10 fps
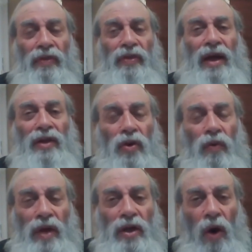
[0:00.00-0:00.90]
They're
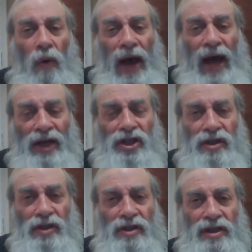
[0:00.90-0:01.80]
doing no
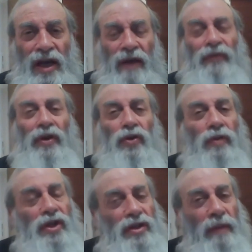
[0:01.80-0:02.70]
actions. They're
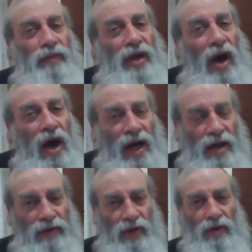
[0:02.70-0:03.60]
doing something
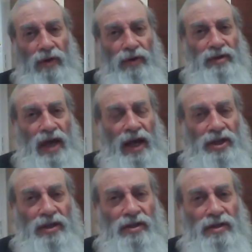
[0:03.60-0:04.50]
higher than all those
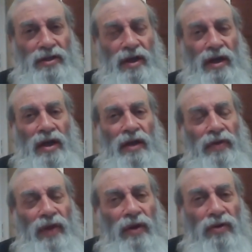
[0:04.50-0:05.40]
actions.
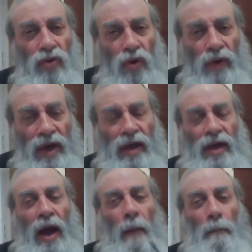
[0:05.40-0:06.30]
They're doing
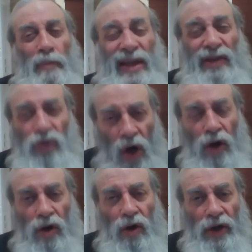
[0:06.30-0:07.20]

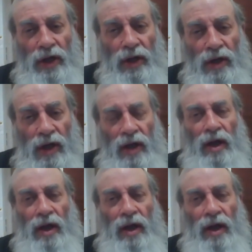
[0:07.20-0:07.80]
Bitochain.